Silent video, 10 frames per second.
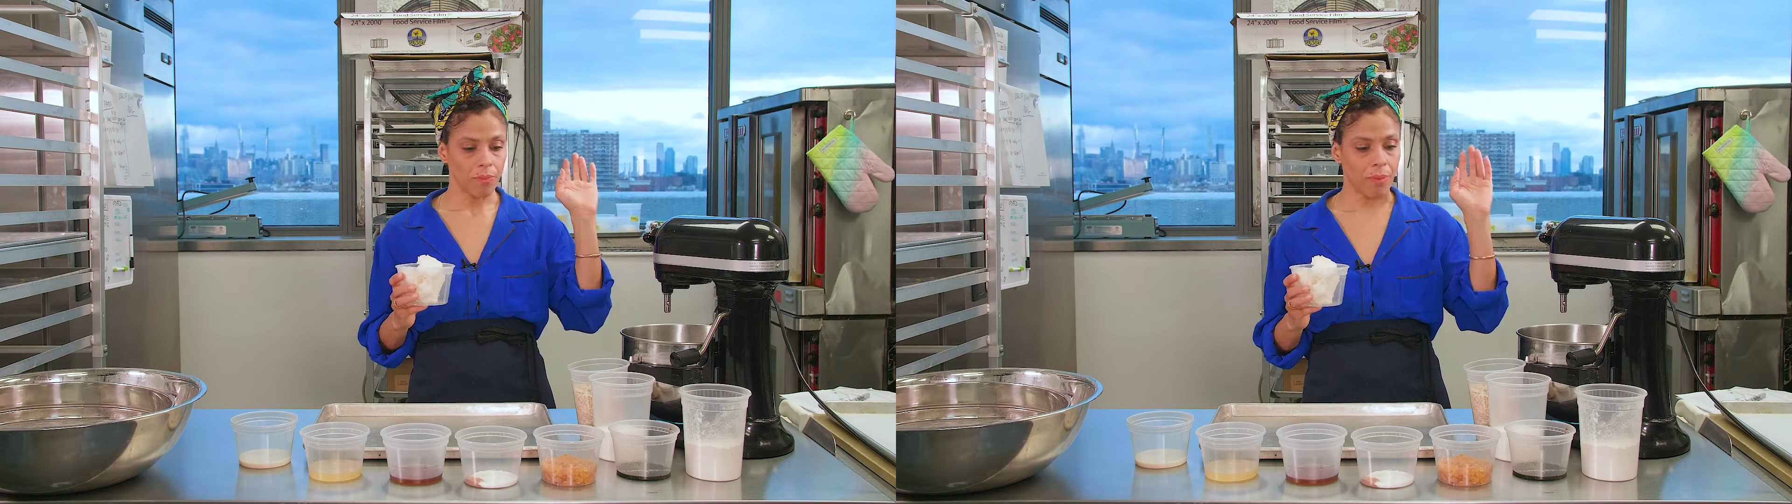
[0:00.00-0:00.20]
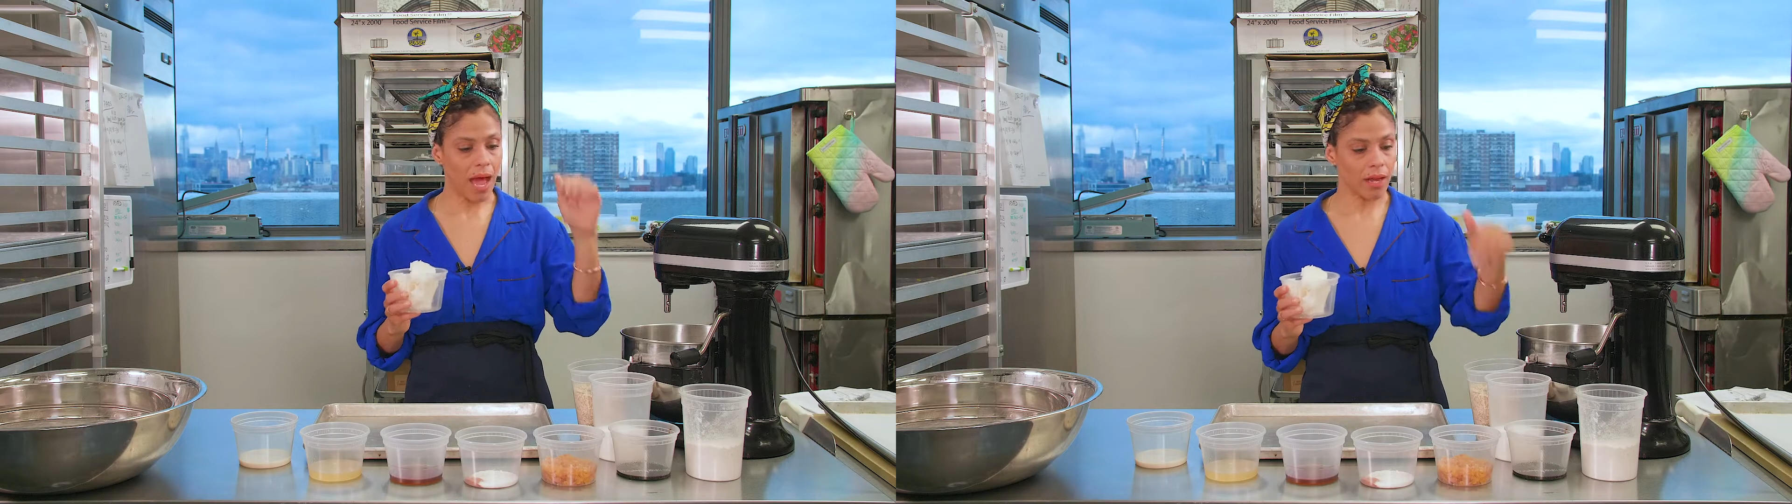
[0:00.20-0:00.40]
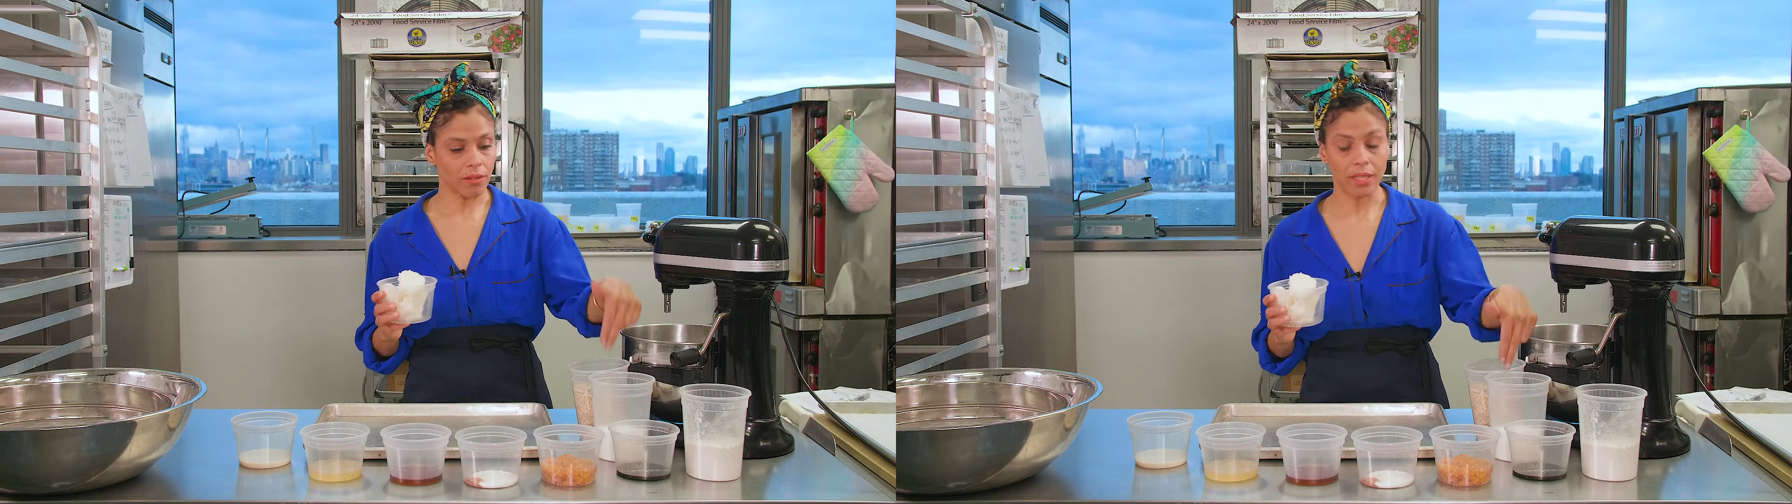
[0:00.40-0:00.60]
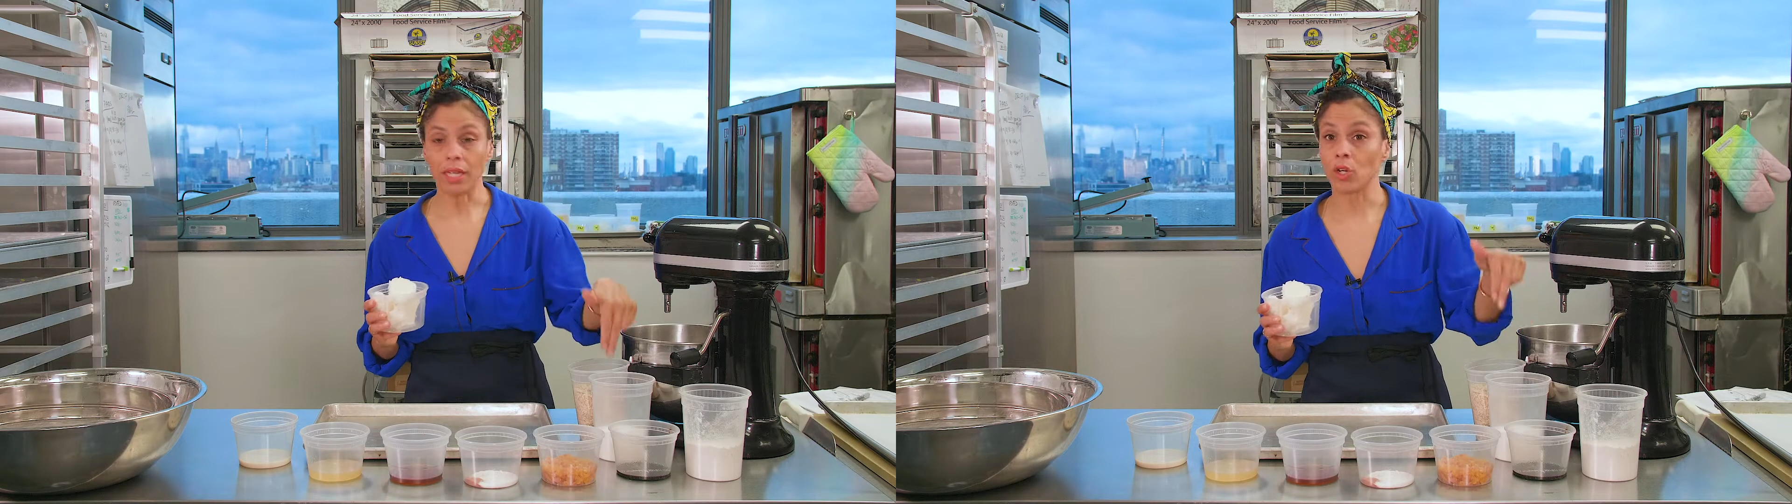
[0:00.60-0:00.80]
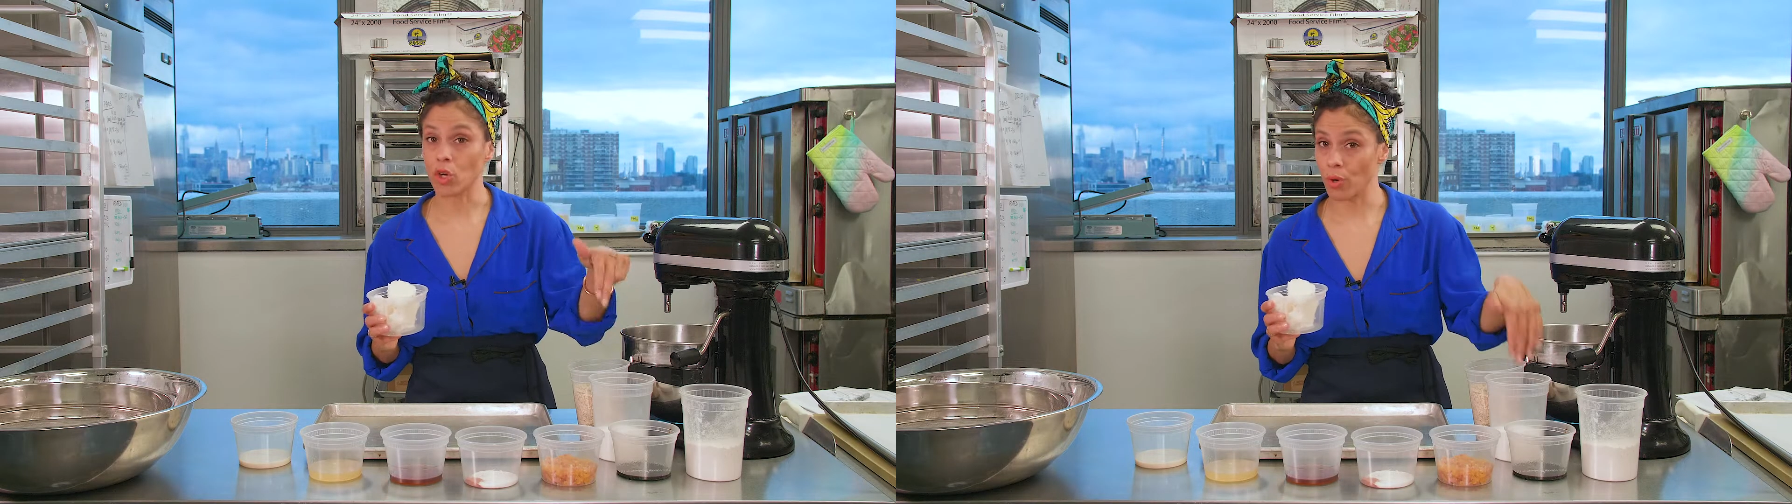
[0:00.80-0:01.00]
paddling
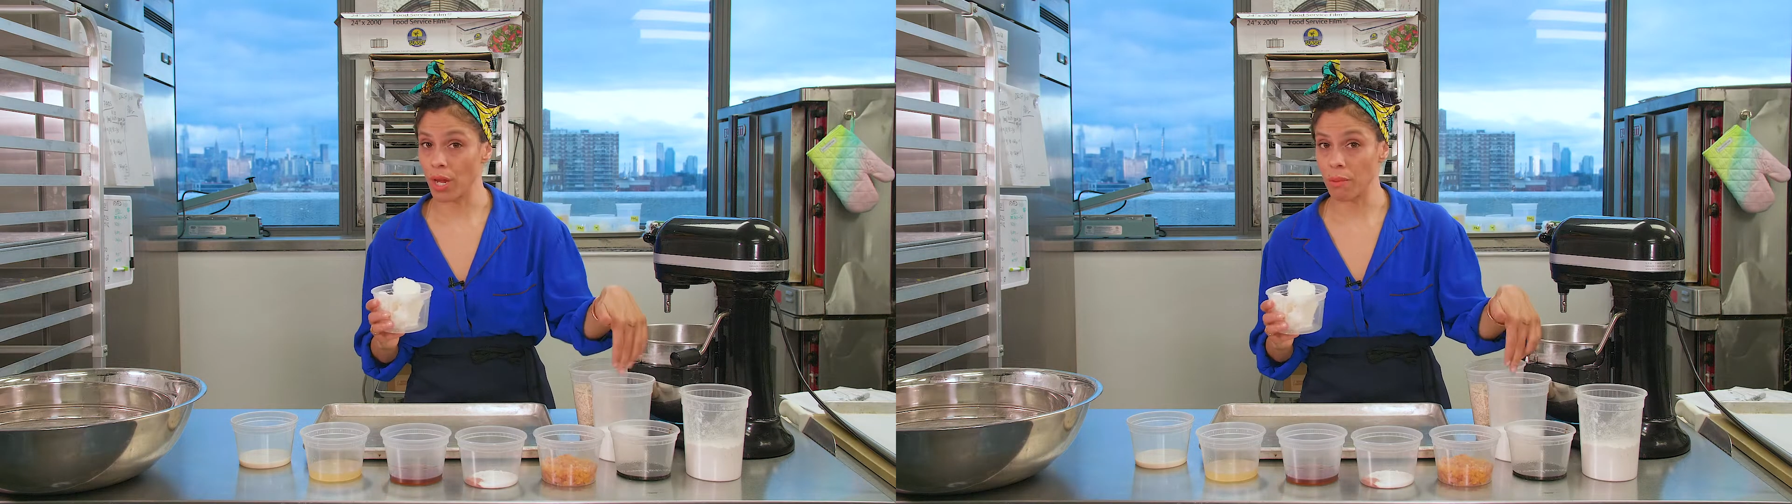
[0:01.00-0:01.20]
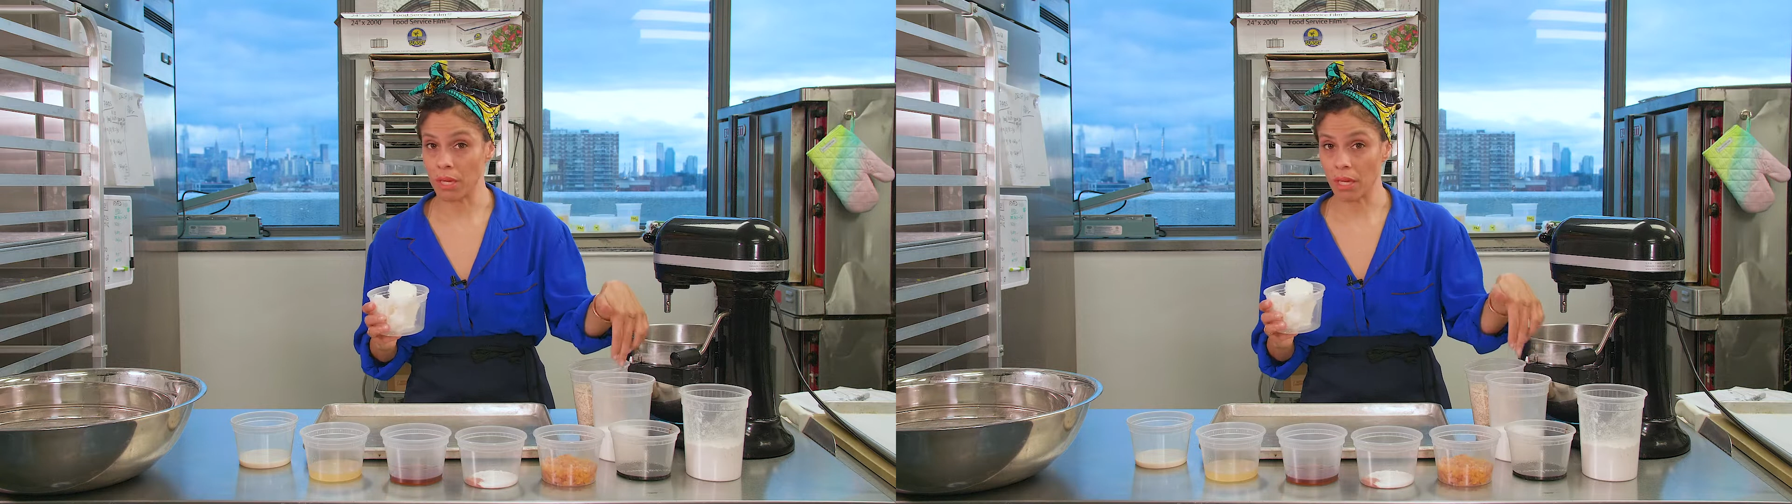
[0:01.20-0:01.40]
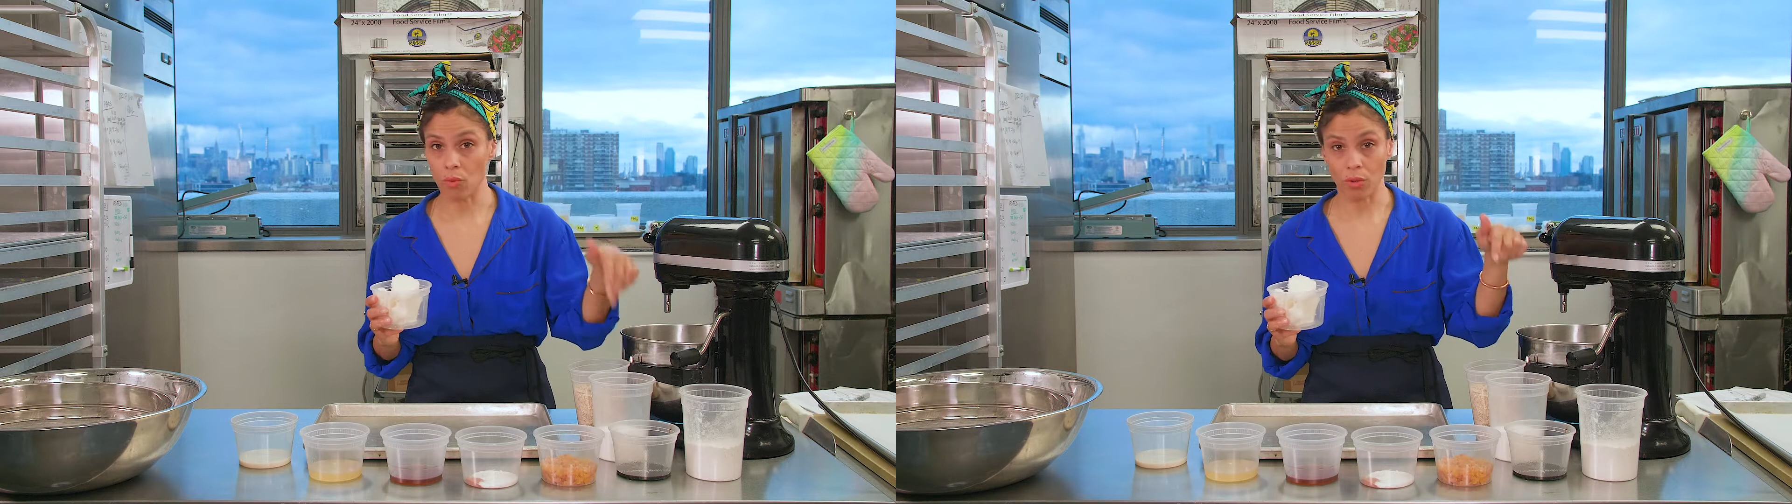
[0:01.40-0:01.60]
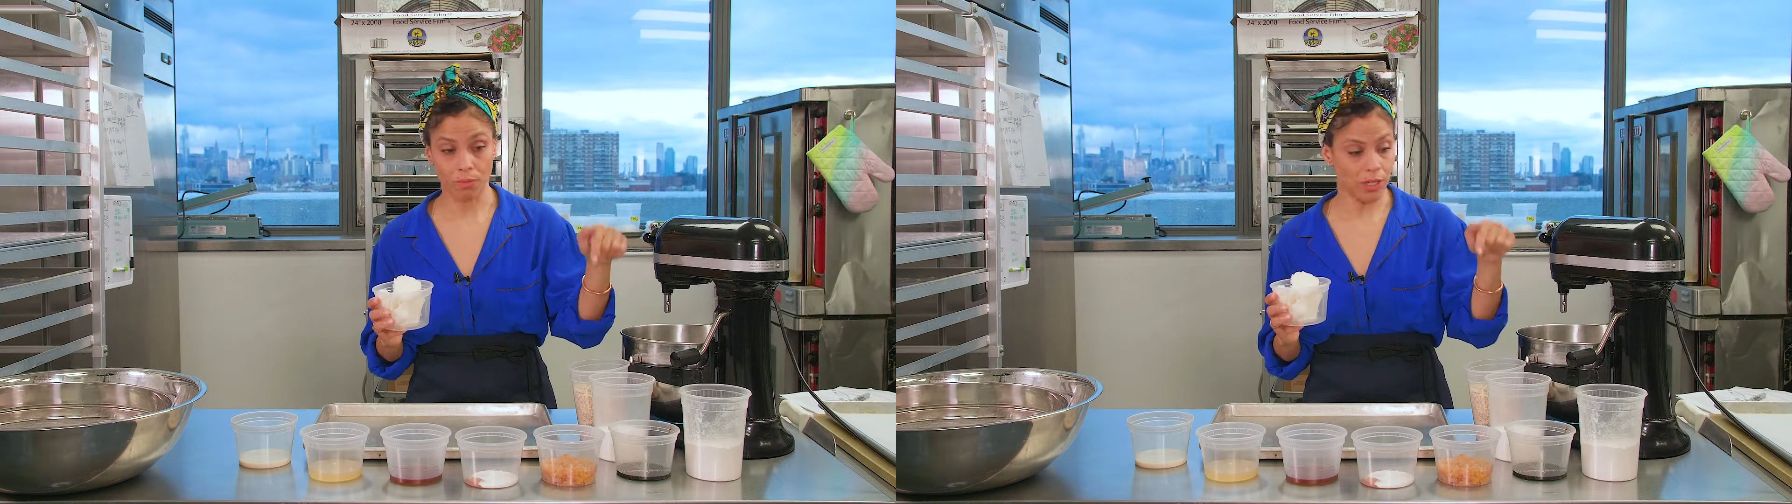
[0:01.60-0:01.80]
it, creaming it with